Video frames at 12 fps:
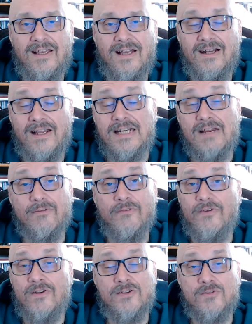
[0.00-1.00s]
And I never
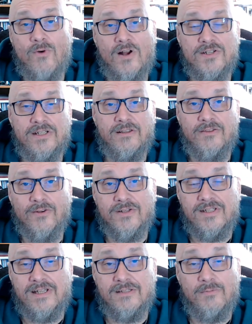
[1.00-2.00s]
finished watching the third
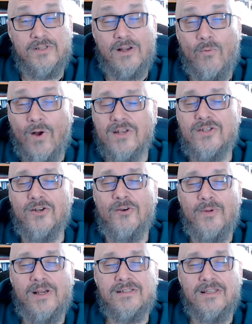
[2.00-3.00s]
season, which I wanted to,
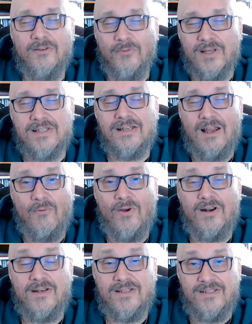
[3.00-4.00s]
because the reason I
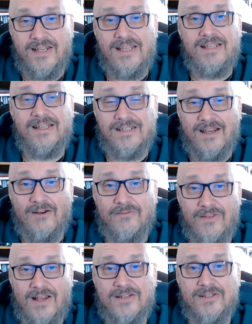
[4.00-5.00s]
wanted to see the entire
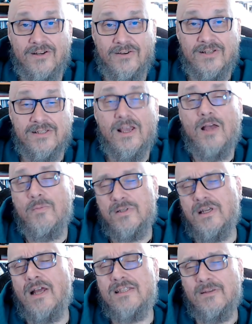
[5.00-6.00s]
Flash series,
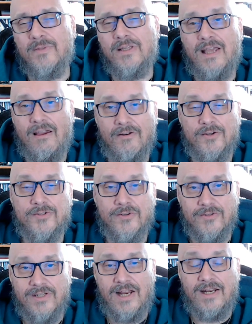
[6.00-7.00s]
besides some of the characters
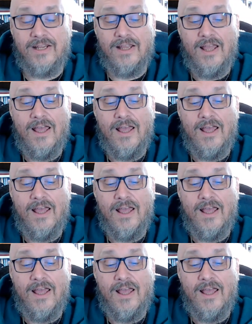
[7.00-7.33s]
entertaining,